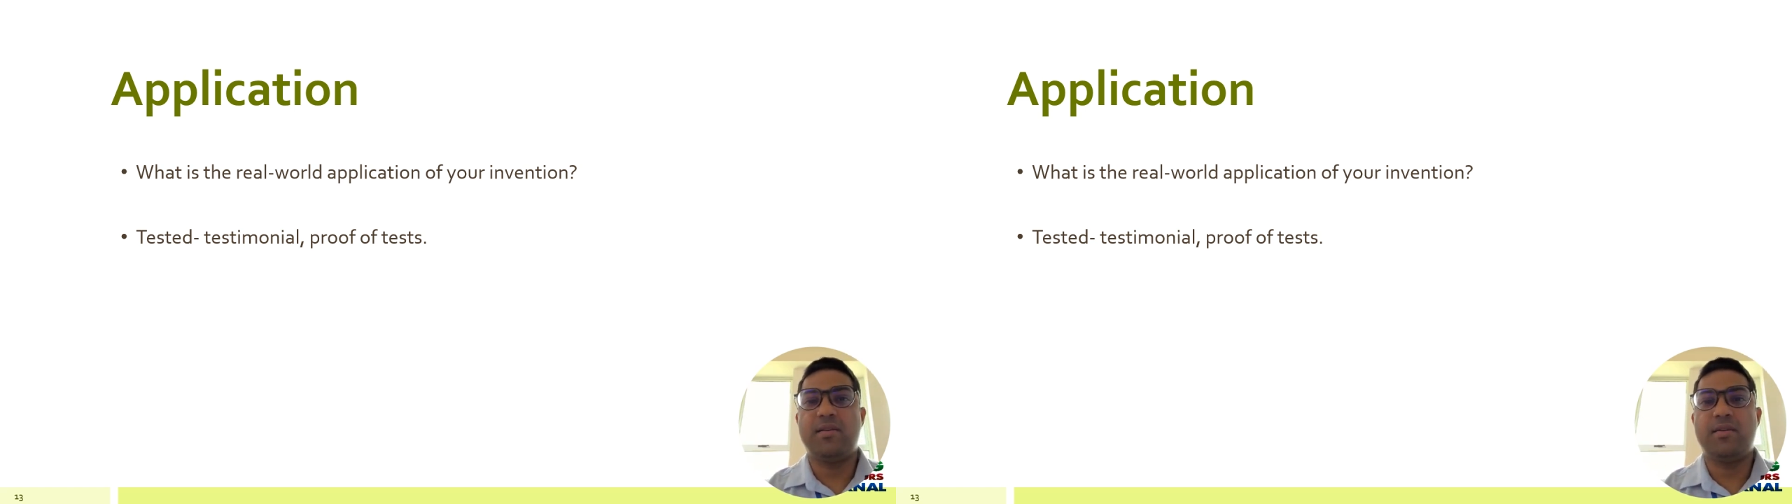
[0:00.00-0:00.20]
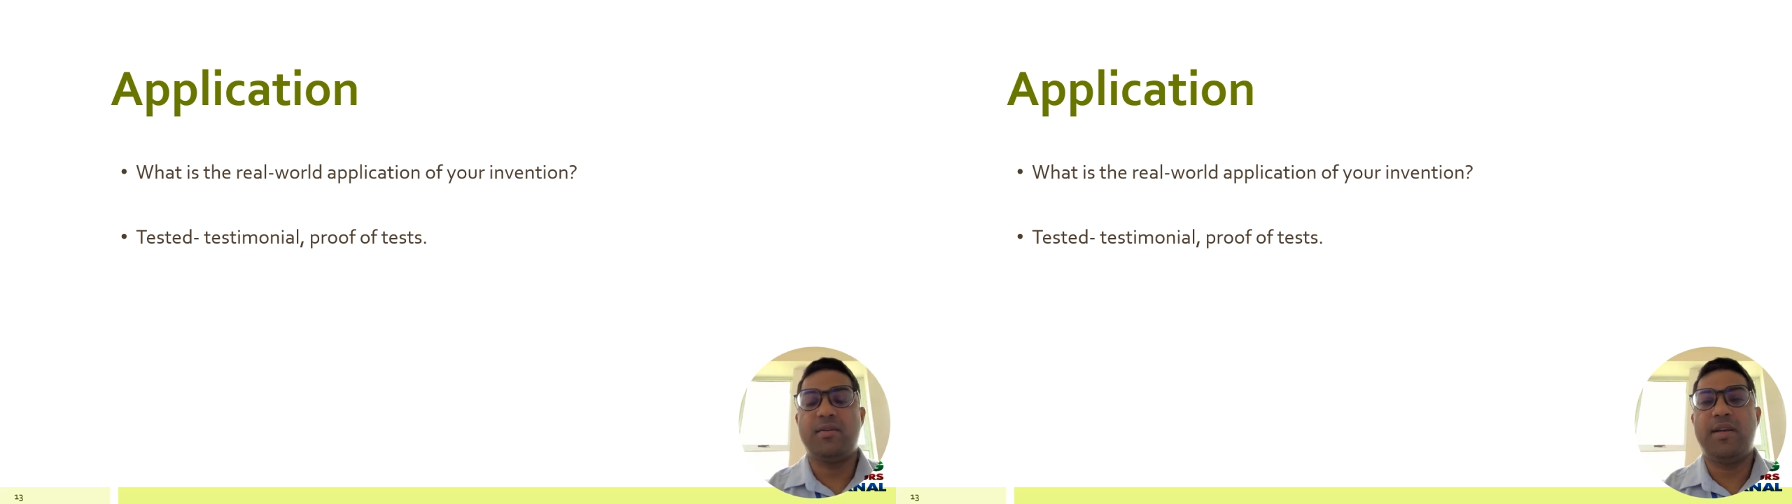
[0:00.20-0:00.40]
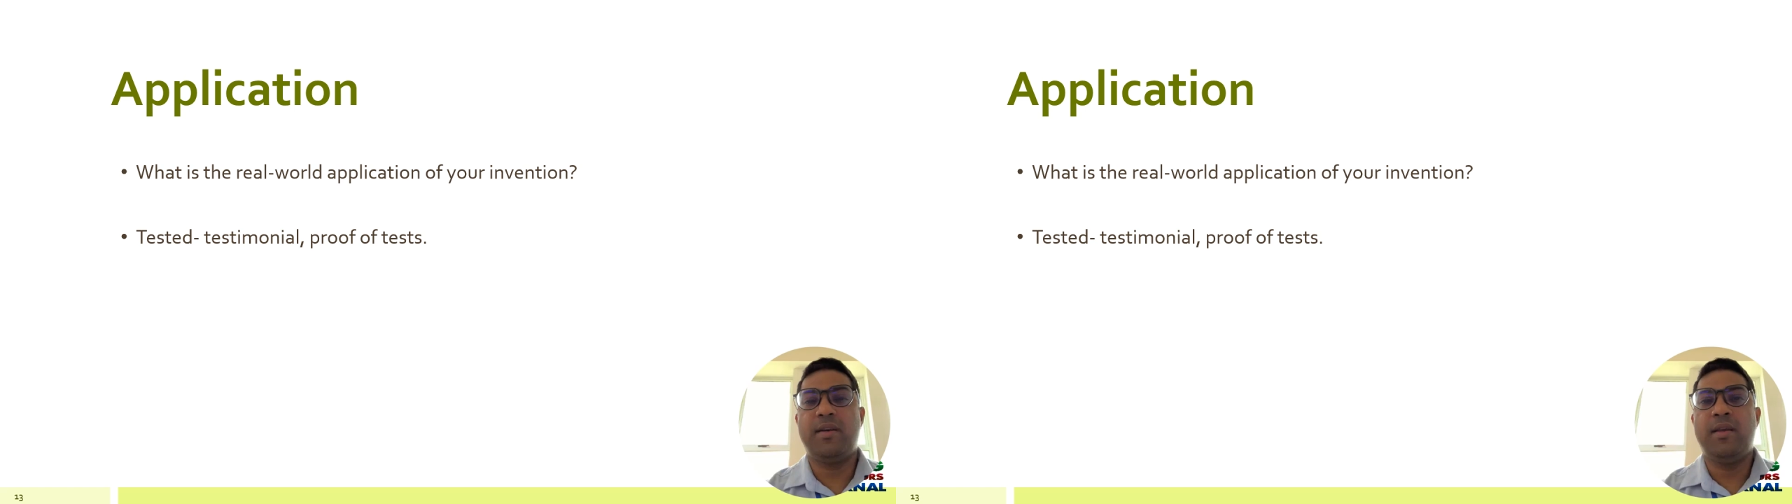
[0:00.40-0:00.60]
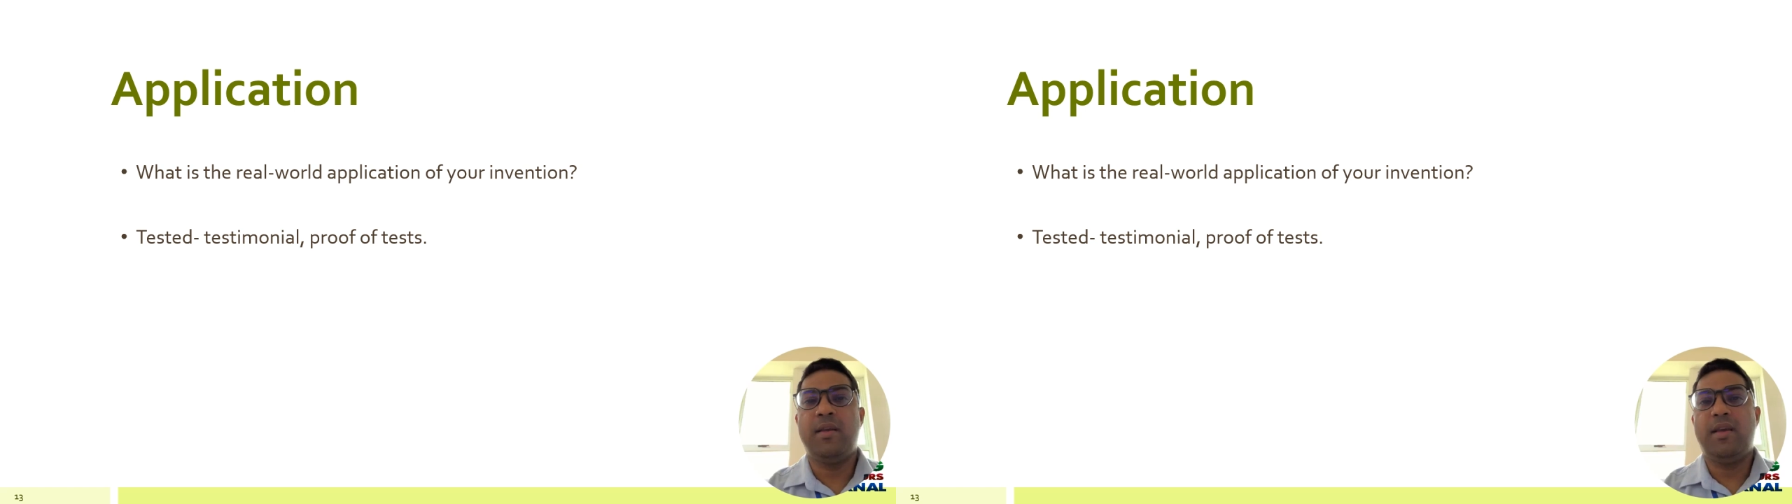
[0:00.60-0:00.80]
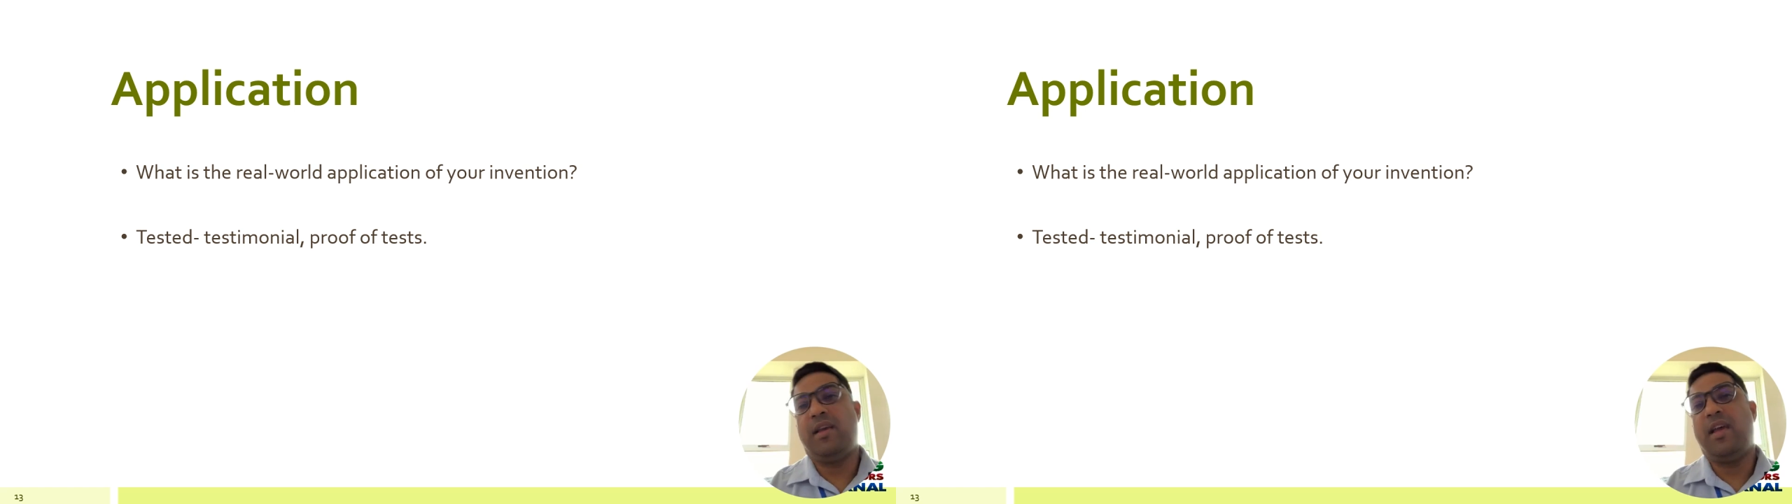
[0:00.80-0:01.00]
All right.
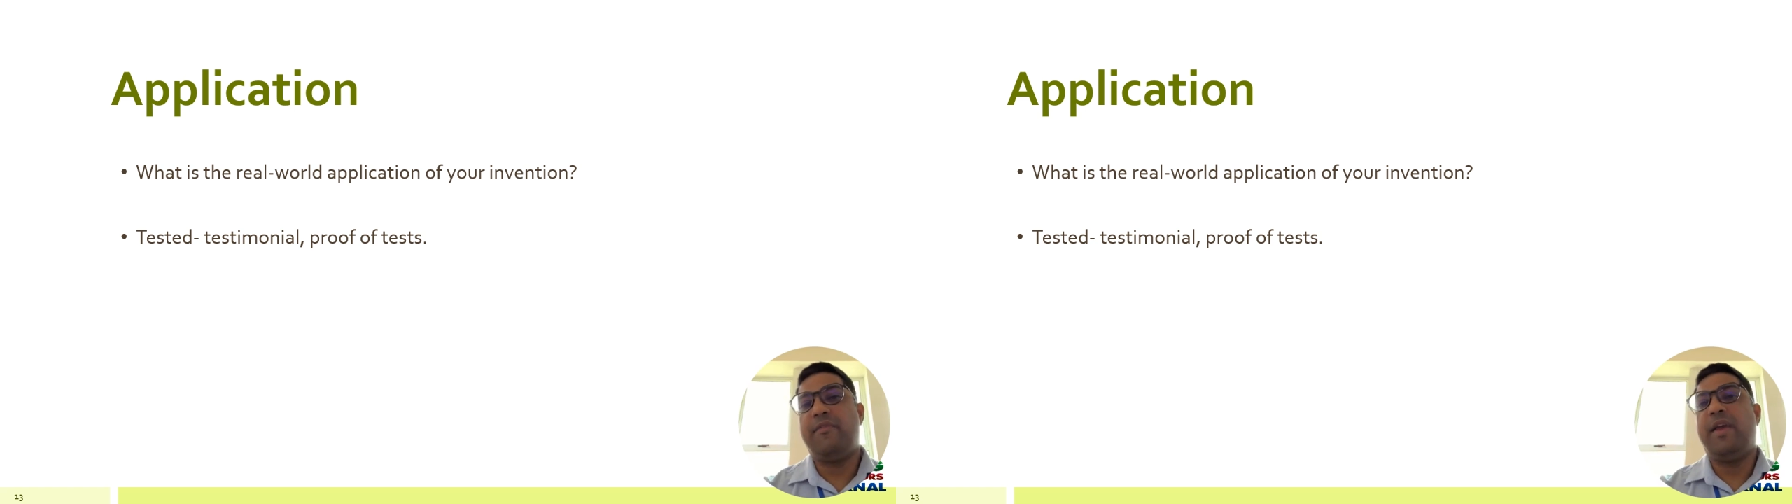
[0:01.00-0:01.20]
Have